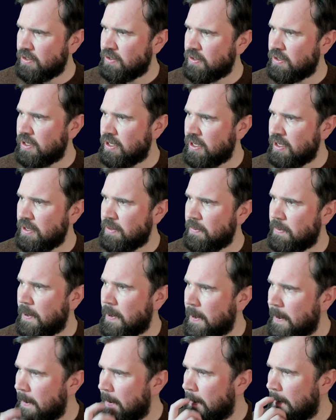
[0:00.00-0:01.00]
Okay,
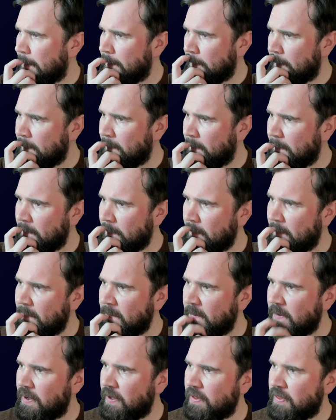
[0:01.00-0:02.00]
and
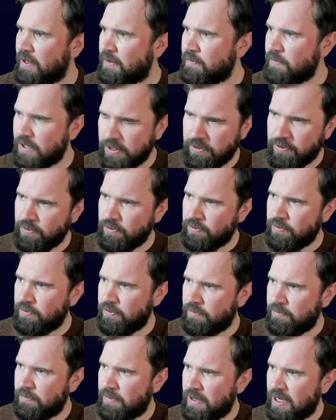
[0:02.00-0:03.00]
then we can do
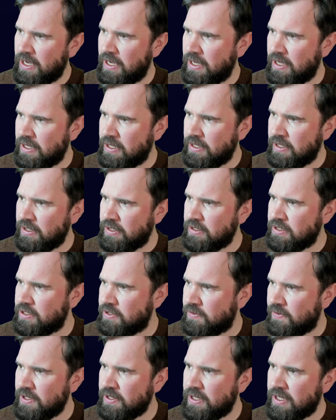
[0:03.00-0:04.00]
my
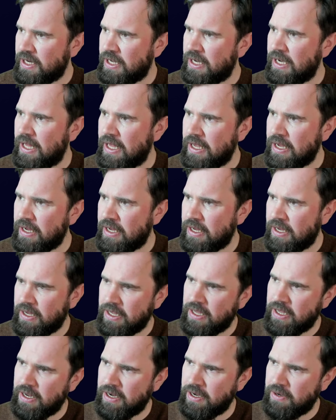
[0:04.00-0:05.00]
string that I
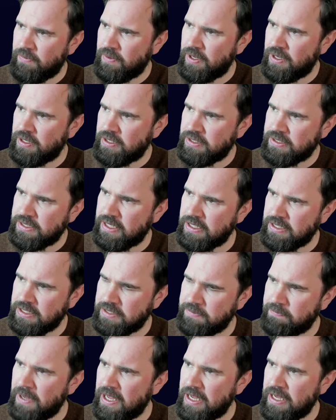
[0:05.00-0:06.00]
like, and we can say
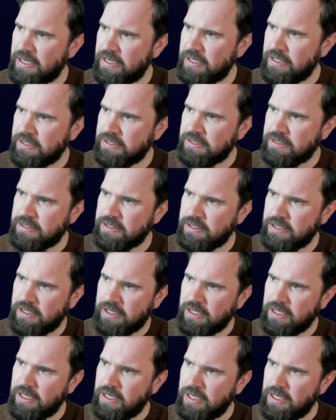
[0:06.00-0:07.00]
space,
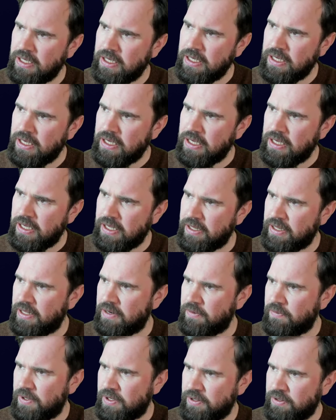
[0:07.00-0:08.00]
and then
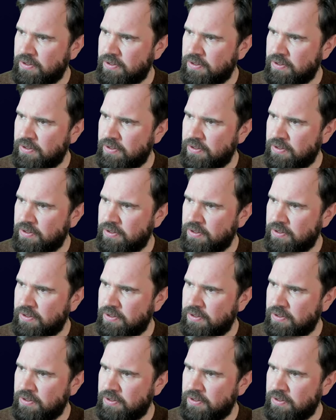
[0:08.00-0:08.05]
we can